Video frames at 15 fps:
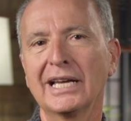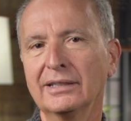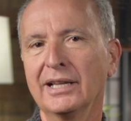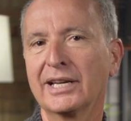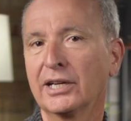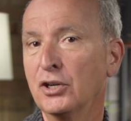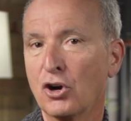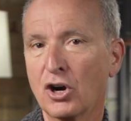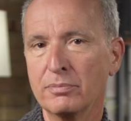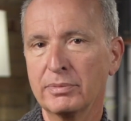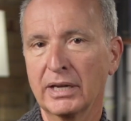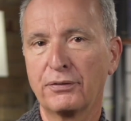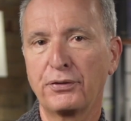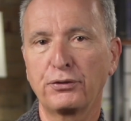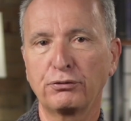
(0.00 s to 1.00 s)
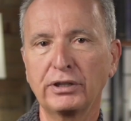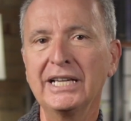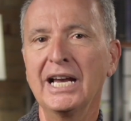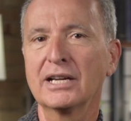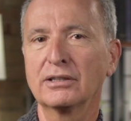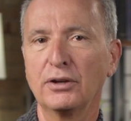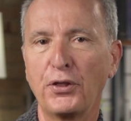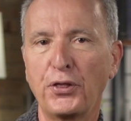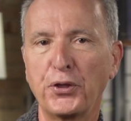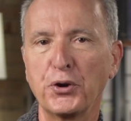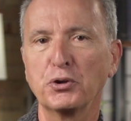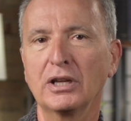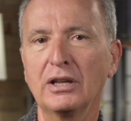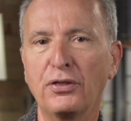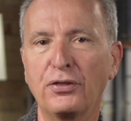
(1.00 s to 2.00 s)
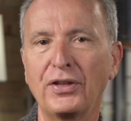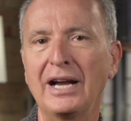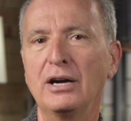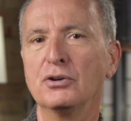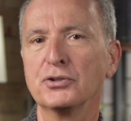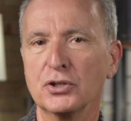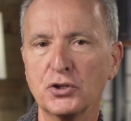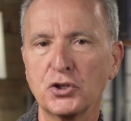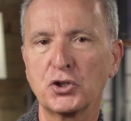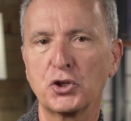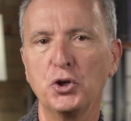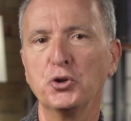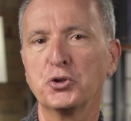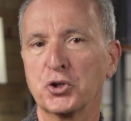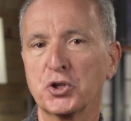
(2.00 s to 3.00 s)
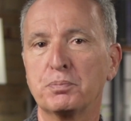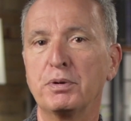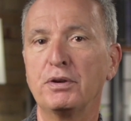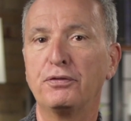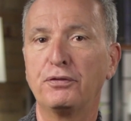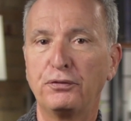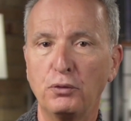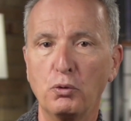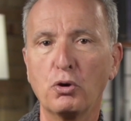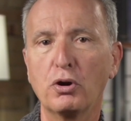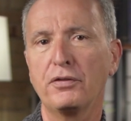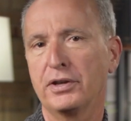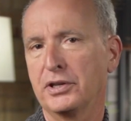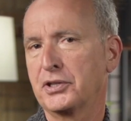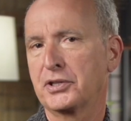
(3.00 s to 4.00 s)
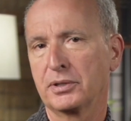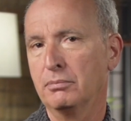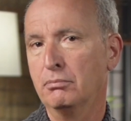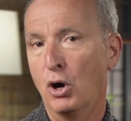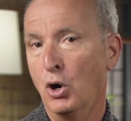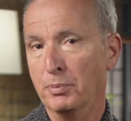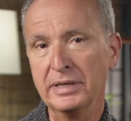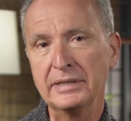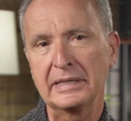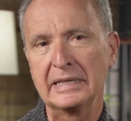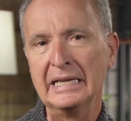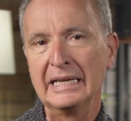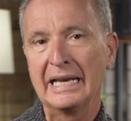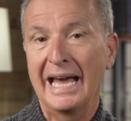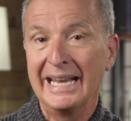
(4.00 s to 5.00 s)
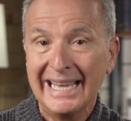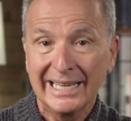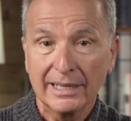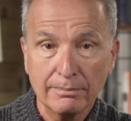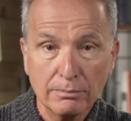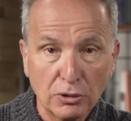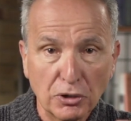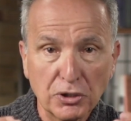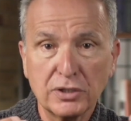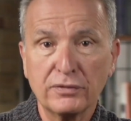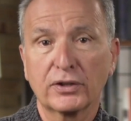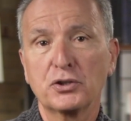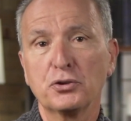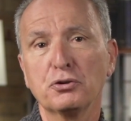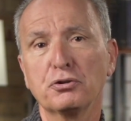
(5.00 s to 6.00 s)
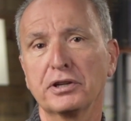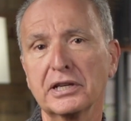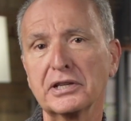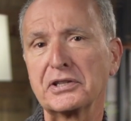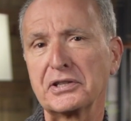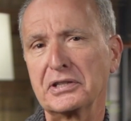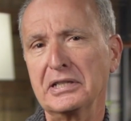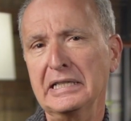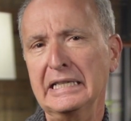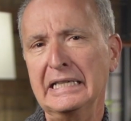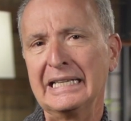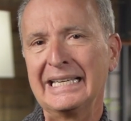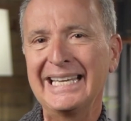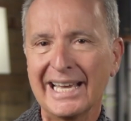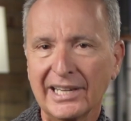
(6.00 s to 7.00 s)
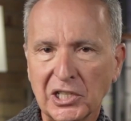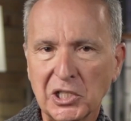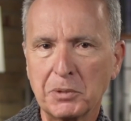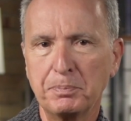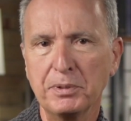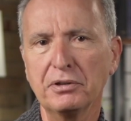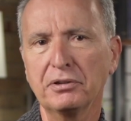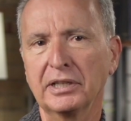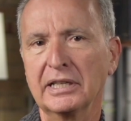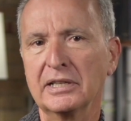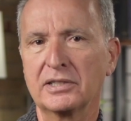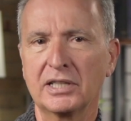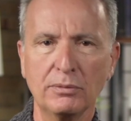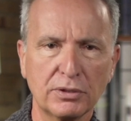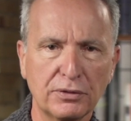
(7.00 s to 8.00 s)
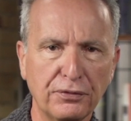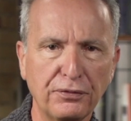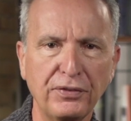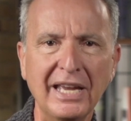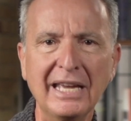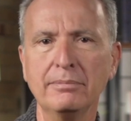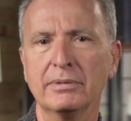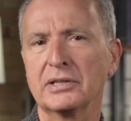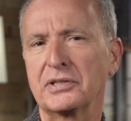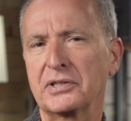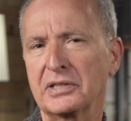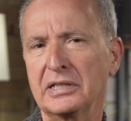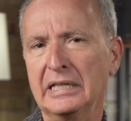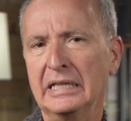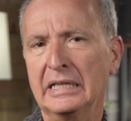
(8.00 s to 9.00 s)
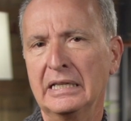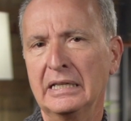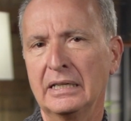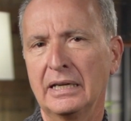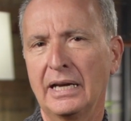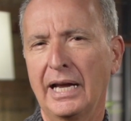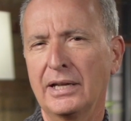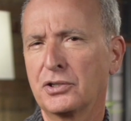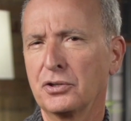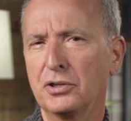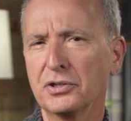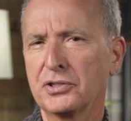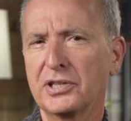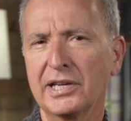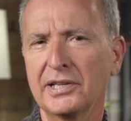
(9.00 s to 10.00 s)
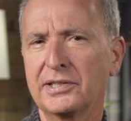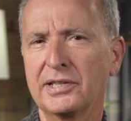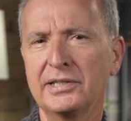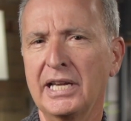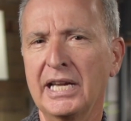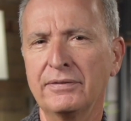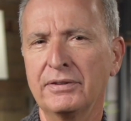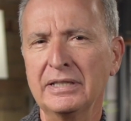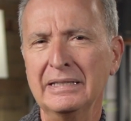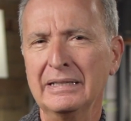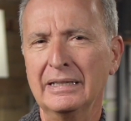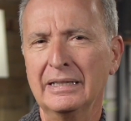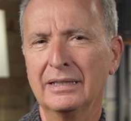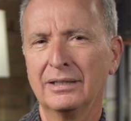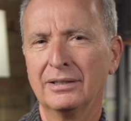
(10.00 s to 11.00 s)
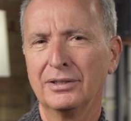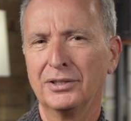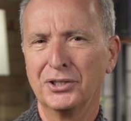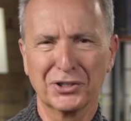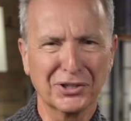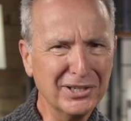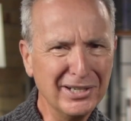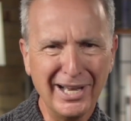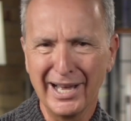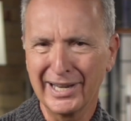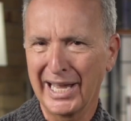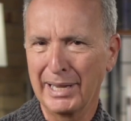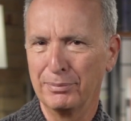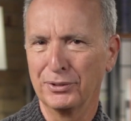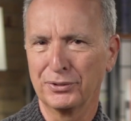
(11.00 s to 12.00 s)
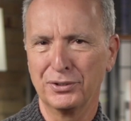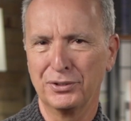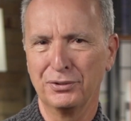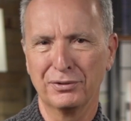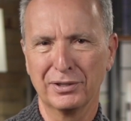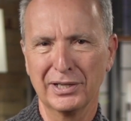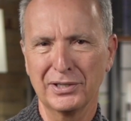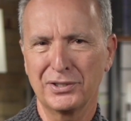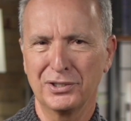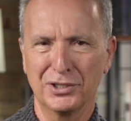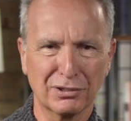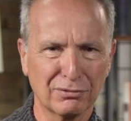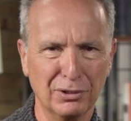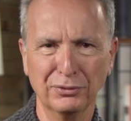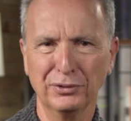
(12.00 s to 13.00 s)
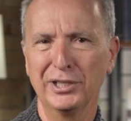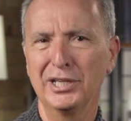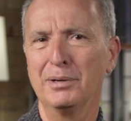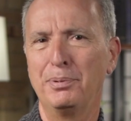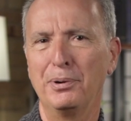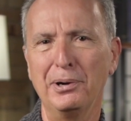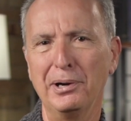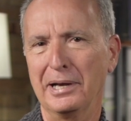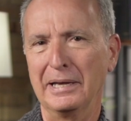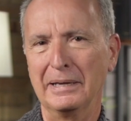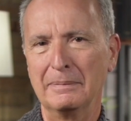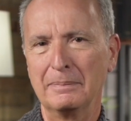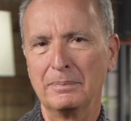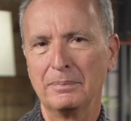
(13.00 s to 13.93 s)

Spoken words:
had led an army of 330,000 soldiers before this moment, and he had emerged victorious. He had experience. He was famous. And Saul says to David, "You're not able to do this. You're only a boy."